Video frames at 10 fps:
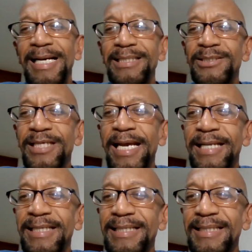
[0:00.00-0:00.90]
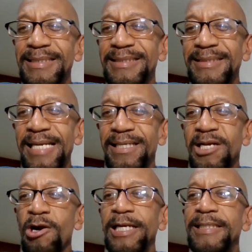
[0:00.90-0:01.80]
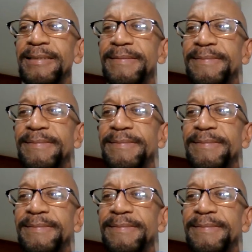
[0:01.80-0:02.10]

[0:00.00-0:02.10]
I just can't take the garlic.